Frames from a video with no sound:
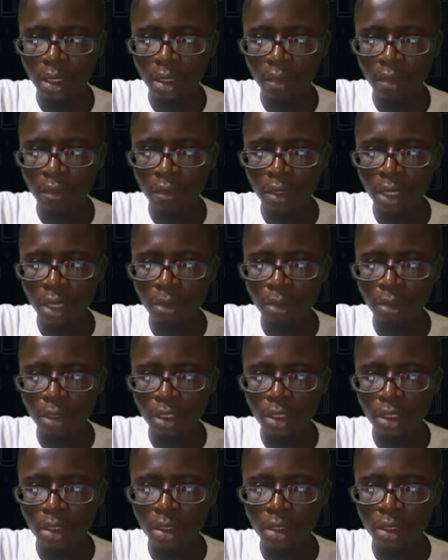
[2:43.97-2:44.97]
if your
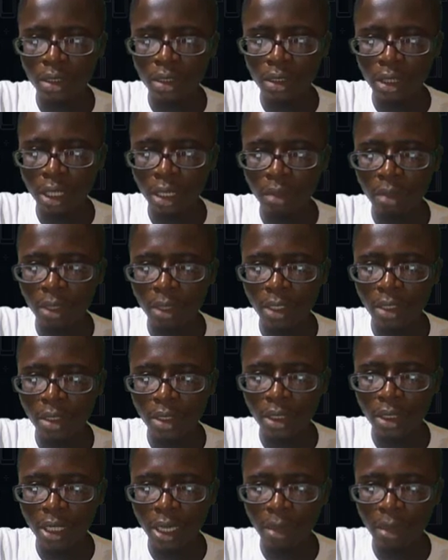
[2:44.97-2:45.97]
hypotenuse is same as
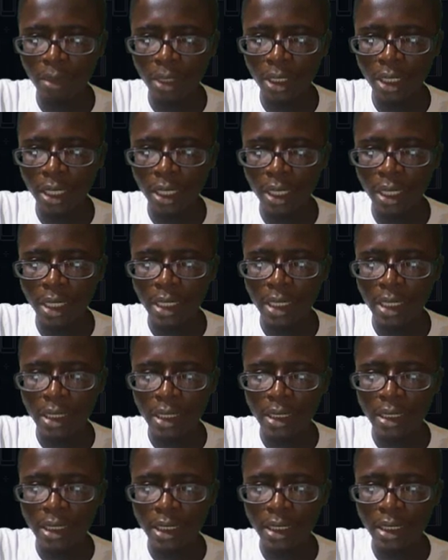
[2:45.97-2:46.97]
your diameter,
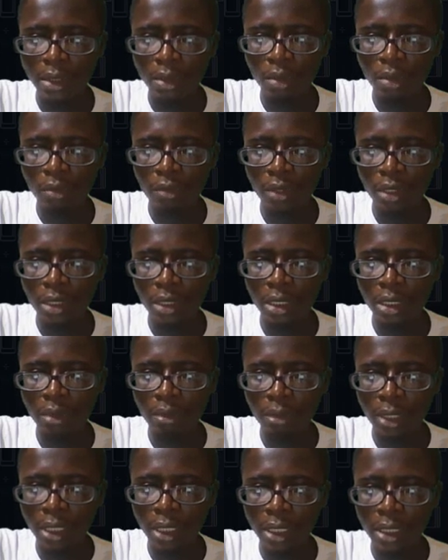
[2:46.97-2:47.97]
then it obviously
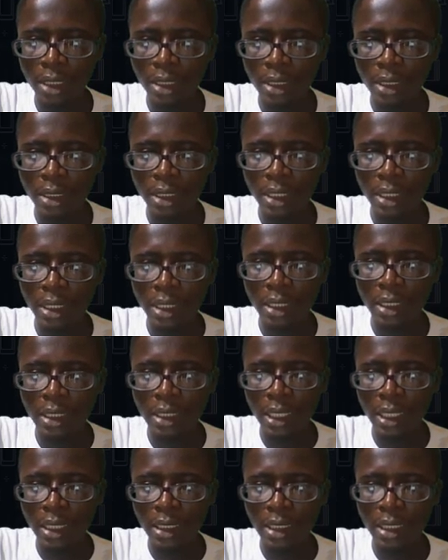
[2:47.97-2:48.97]
means
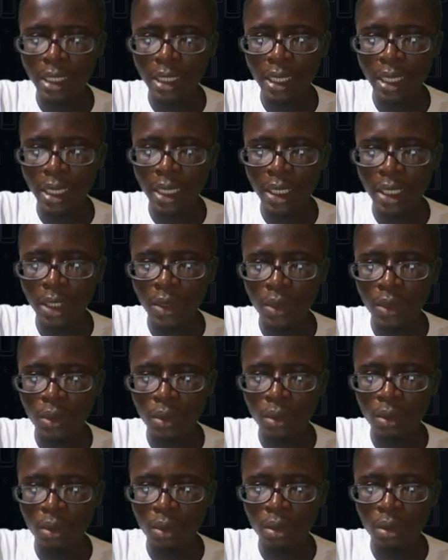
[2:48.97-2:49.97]
that the
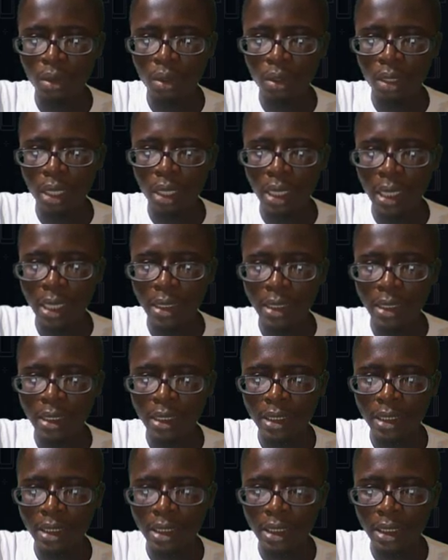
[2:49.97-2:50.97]
angle at
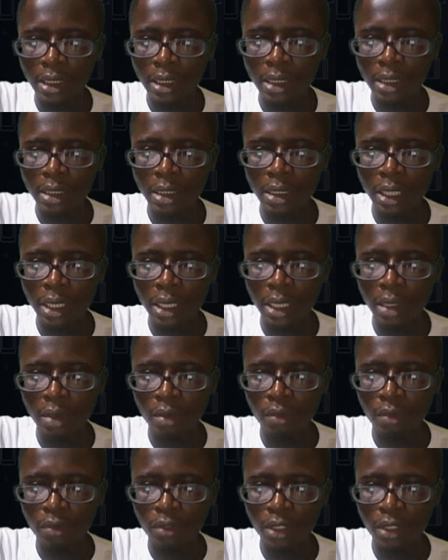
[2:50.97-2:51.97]
this
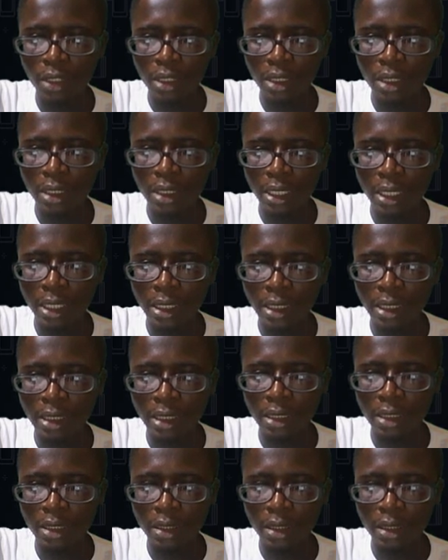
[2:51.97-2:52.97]
circumference is
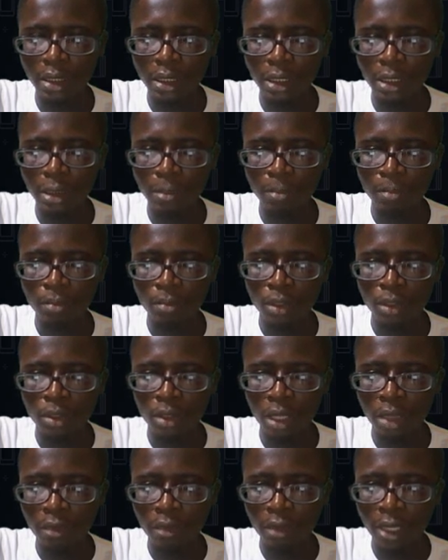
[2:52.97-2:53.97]
90 degrees.
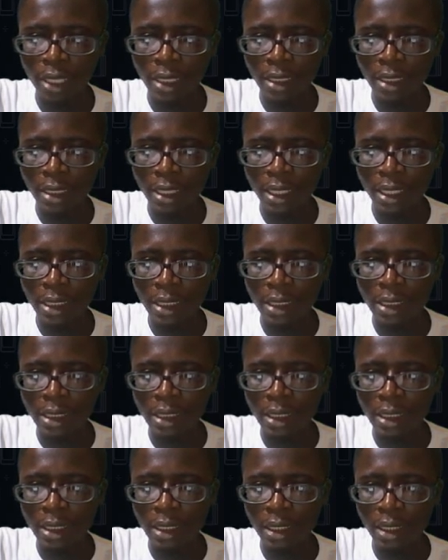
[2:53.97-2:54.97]
So if here is
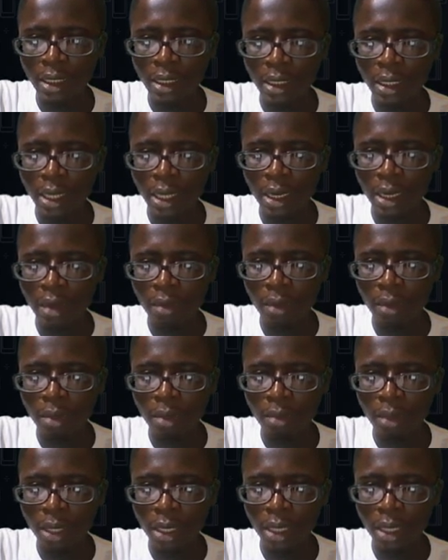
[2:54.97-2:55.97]
90, and
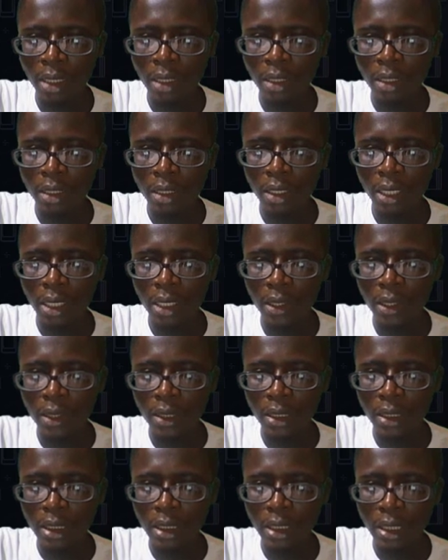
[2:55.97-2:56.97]
remember,
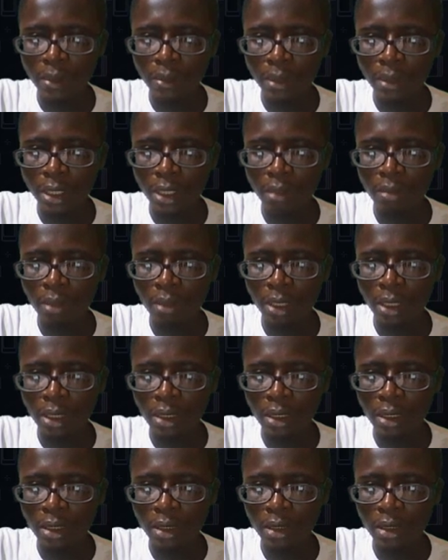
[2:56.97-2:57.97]
angle in the same
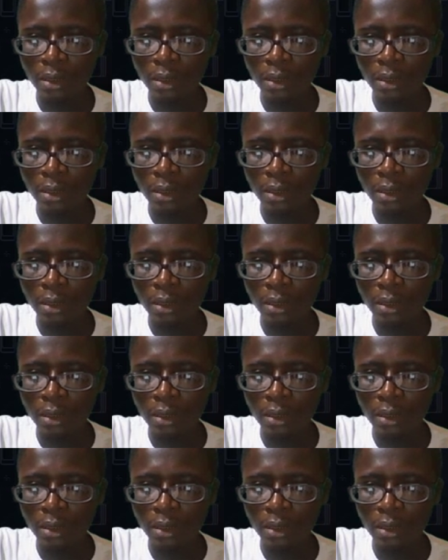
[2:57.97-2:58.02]
segment,